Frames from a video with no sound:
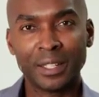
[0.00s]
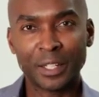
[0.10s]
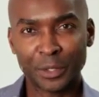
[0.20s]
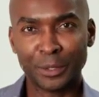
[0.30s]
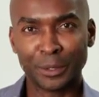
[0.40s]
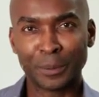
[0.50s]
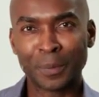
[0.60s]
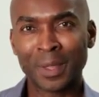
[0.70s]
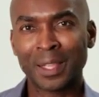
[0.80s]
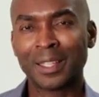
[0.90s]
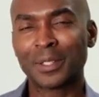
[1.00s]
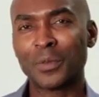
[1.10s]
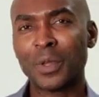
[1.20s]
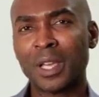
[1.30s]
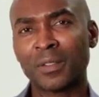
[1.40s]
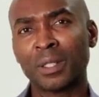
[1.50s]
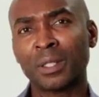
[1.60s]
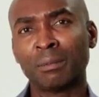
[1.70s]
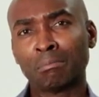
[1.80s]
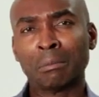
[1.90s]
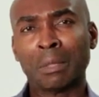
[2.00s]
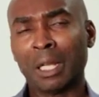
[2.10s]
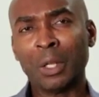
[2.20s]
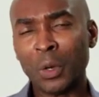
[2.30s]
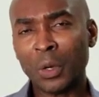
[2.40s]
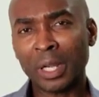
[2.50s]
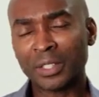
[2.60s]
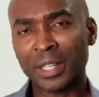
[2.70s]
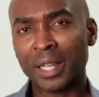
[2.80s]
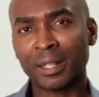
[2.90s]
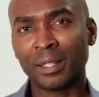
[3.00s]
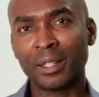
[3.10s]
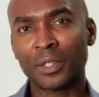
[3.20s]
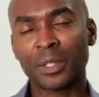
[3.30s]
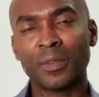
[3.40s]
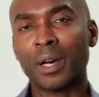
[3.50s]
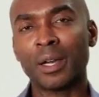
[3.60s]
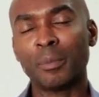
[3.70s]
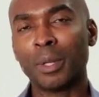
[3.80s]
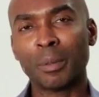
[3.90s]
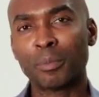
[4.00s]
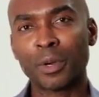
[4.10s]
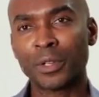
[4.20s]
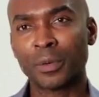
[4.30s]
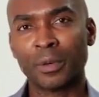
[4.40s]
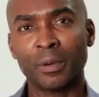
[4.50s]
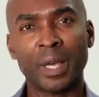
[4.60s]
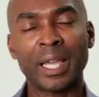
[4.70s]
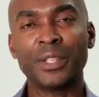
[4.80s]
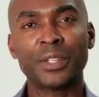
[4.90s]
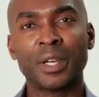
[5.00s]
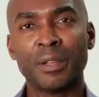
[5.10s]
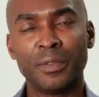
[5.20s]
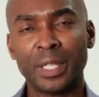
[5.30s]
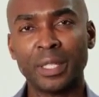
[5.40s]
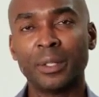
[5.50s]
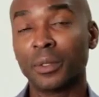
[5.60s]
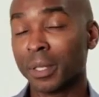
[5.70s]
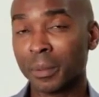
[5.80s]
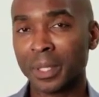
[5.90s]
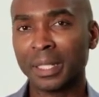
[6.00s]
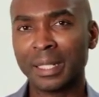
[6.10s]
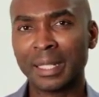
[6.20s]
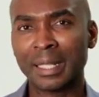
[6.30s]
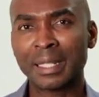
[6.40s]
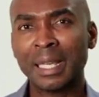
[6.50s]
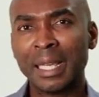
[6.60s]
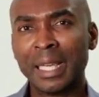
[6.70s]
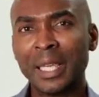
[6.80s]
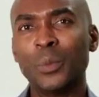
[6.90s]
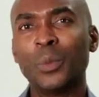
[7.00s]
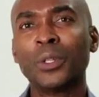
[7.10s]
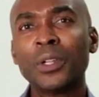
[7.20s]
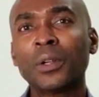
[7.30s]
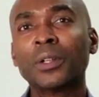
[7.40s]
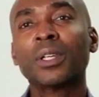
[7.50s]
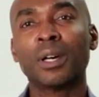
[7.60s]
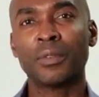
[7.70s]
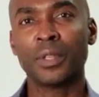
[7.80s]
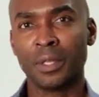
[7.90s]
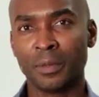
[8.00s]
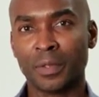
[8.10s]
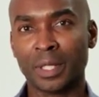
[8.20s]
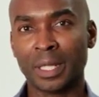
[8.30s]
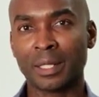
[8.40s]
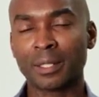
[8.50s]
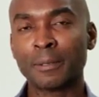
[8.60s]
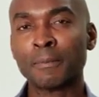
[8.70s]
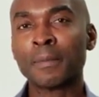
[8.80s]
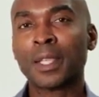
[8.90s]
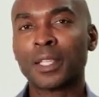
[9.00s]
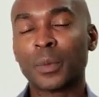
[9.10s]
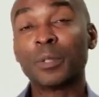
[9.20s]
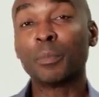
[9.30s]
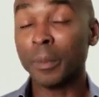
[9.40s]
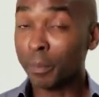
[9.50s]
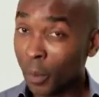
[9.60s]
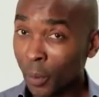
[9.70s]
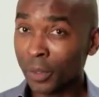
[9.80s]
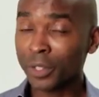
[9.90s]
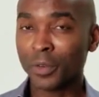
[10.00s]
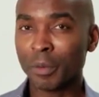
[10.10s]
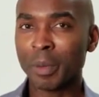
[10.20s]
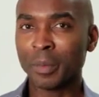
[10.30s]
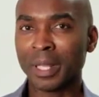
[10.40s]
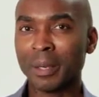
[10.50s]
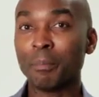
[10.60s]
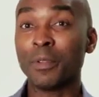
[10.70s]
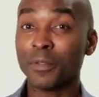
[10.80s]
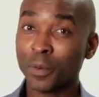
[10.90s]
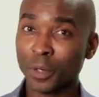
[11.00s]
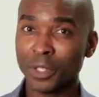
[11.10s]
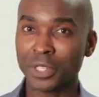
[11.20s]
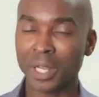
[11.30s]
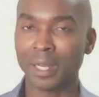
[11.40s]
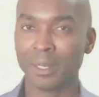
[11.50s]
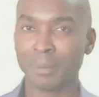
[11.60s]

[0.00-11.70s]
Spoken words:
conditions. So if you have a long-standing condition of high blood pressure or HIV or something like that, it will not cover you for that. So it's important to remember that before you sign